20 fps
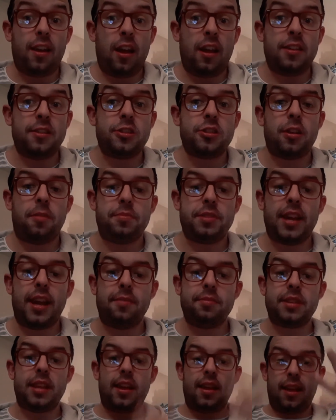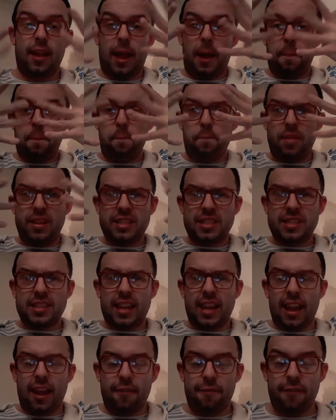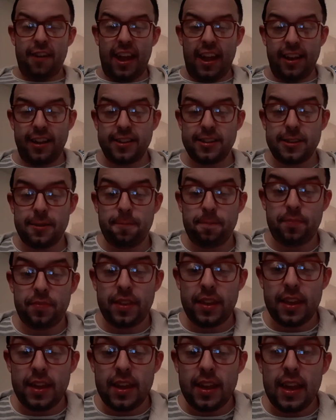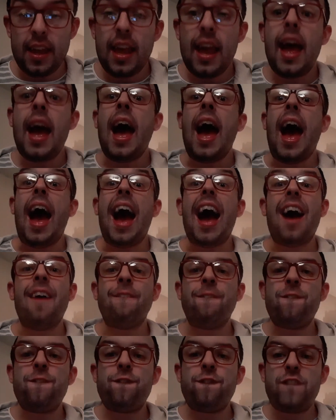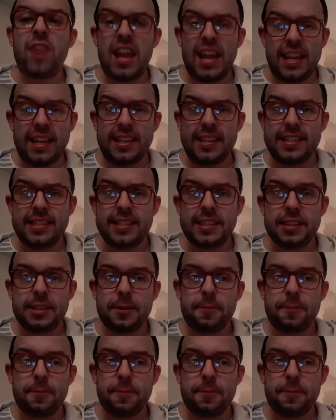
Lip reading: sometimes a misty effect. A field